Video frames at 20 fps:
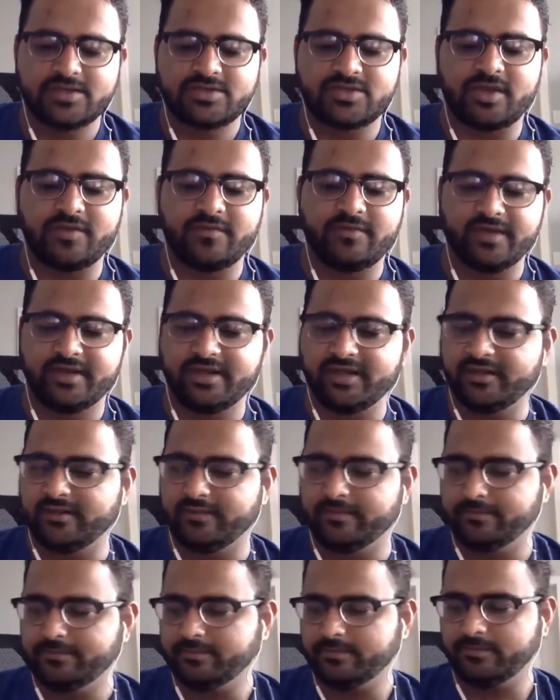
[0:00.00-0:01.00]
So I went
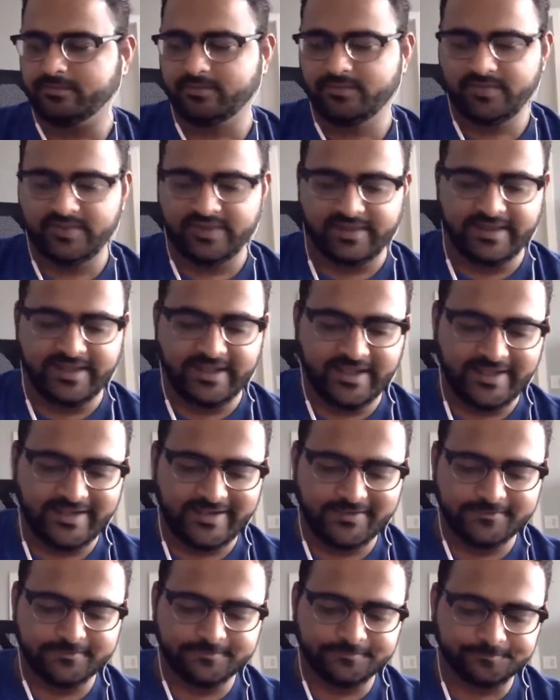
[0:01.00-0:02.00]
in
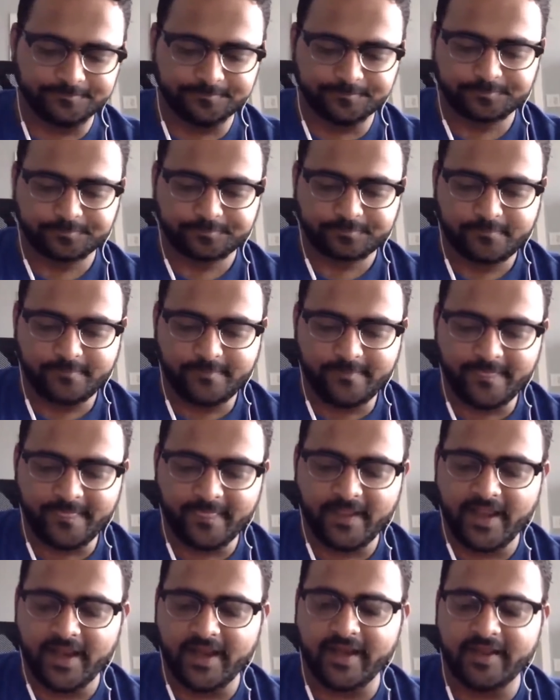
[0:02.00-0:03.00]
there,
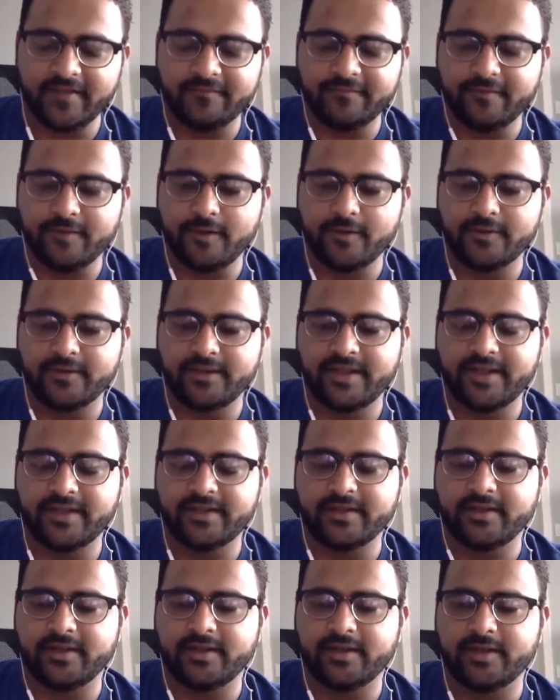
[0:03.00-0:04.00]
and I found
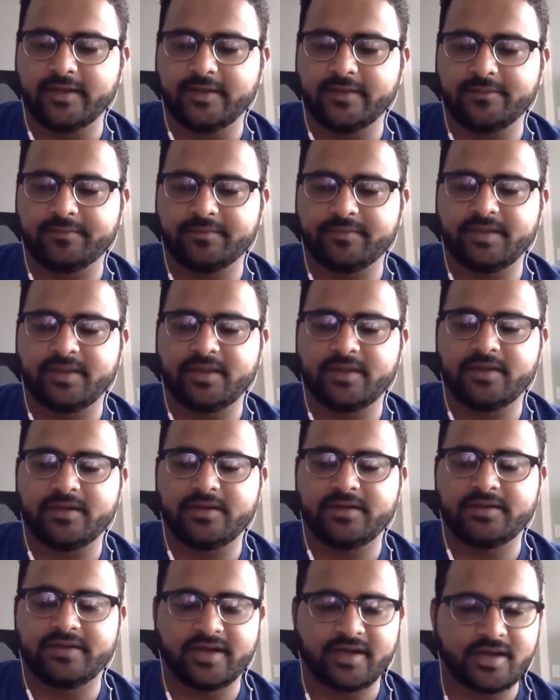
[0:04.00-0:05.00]
that
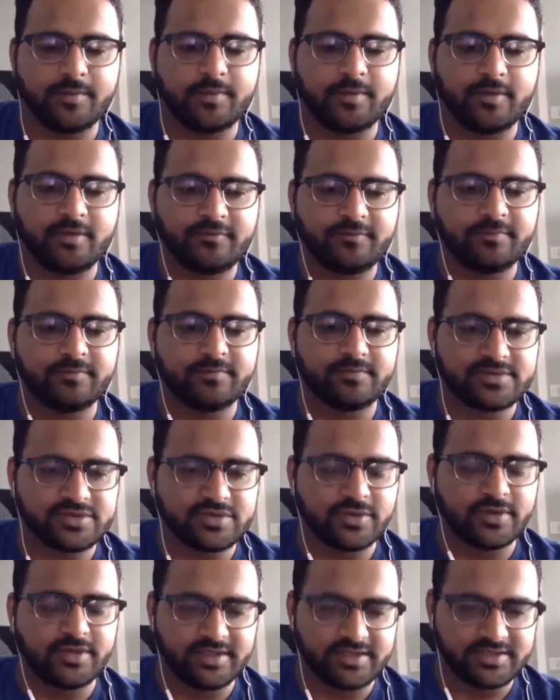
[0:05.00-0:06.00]
there are a couple of
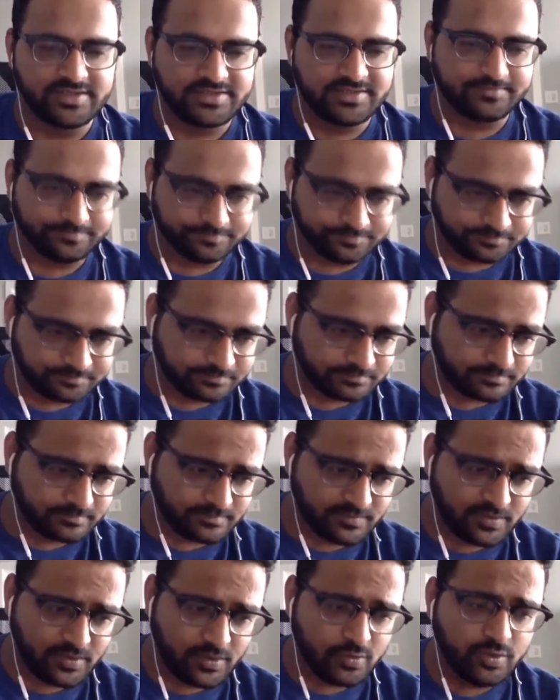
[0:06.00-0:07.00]
students
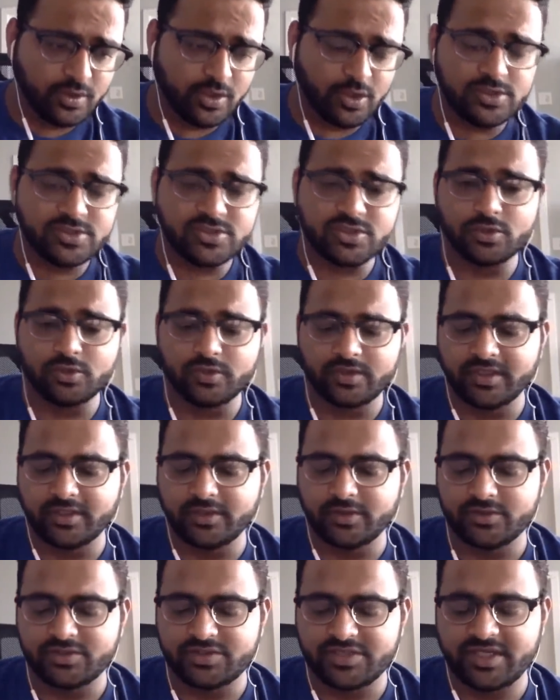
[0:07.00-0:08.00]
who are also
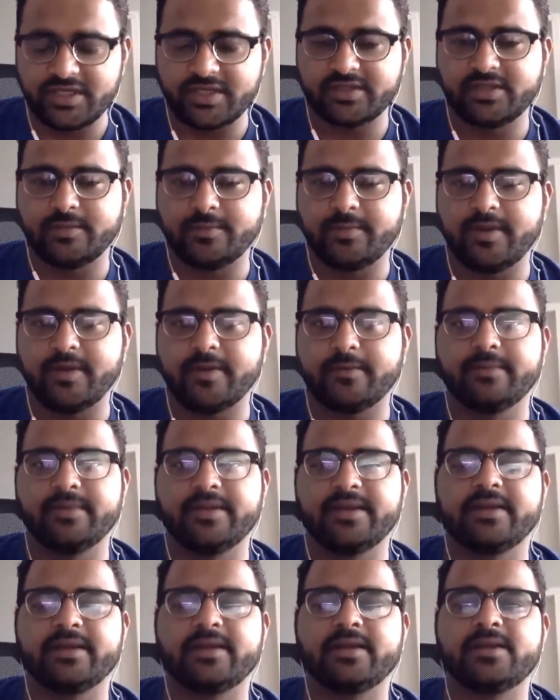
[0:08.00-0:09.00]
looking to share the
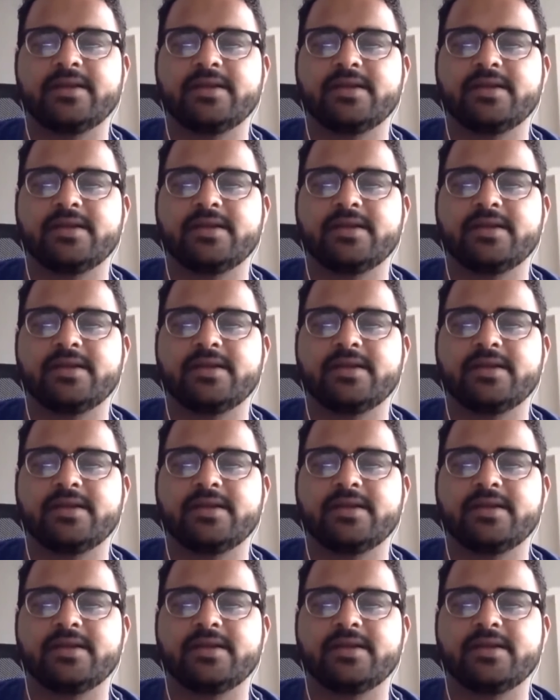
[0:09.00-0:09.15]
apartment.